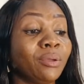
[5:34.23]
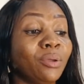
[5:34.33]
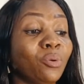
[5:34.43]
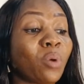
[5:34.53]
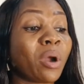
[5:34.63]

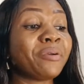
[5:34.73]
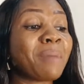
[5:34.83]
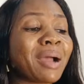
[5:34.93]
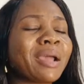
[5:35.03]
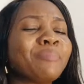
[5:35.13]
were
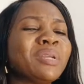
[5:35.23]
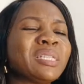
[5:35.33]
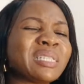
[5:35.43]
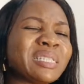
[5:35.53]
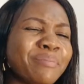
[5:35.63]
remarkably
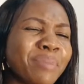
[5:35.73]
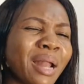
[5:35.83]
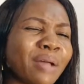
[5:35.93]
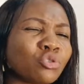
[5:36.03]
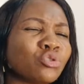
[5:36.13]

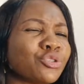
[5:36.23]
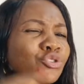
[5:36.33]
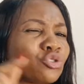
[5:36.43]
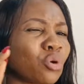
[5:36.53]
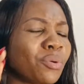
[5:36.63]
similar to the
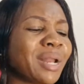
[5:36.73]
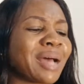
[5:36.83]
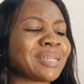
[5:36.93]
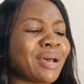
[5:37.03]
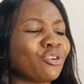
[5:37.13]
story
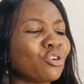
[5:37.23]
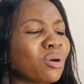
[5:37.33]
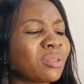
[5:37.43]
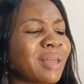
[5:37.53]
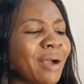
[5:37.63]
that
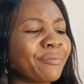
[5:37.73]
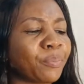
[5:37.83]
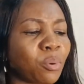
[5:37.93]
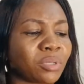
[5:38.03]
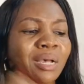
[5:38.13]
another
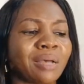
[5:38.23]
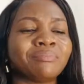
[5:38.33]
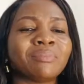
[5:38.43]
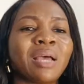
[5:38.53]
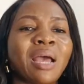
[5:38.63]
reporter
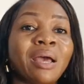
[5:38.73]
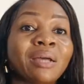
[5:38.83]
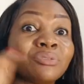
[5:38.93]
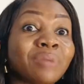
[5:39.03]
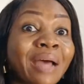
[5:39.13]

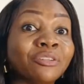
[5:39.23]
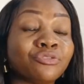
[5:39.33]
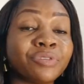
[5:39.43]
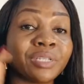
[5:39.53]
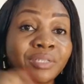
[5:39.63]
had
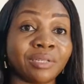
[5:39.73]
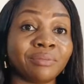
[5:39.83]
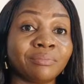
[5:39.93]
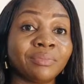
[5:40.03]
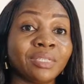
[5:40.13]
written
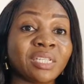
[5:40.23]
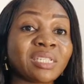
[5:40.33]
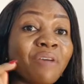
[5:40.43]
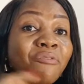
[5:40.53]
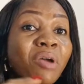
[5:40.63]

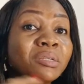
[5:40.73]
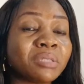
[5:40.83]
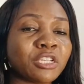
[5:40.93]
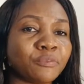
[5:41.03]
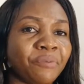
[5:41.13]
several
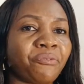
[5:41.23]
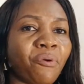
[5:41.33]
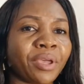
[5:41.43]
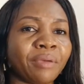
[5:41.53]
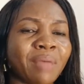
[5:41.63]
days before
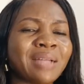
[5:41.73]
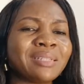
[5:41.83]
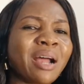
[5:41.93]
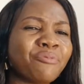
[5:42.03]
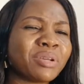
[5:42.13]
him. And
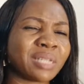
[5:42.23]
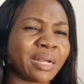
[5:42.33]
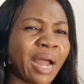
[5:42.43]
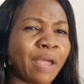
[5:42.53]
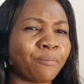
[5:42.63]
that raised an
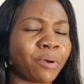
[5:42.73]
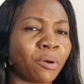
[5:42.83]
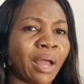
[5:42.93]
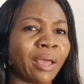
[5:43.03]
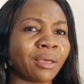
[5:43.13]
eyebrow
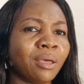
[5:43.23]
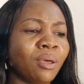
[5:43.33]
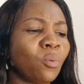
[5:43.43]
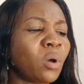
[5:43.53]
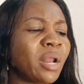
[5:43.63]
like,
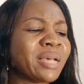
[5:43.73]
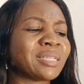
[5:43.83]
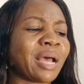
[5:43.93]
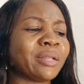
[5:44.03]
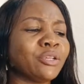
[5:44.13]
what
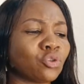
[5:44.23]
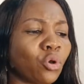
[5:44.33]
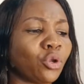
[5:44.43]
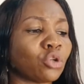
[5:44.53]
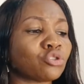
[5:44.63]
exactly is
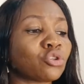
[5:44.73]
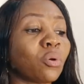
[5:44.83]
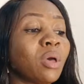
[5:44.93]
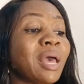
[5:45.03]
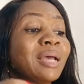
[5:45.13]
going on? So
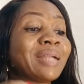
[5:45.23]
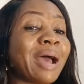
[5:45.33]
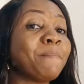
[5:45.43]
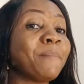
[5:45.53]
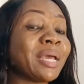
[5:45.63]

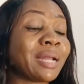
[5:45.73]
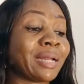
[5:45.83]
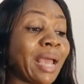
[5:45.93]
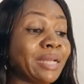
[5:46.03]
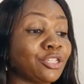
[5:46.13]
that made an
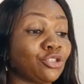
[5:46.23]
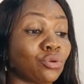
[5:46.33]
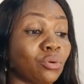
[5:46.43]
editor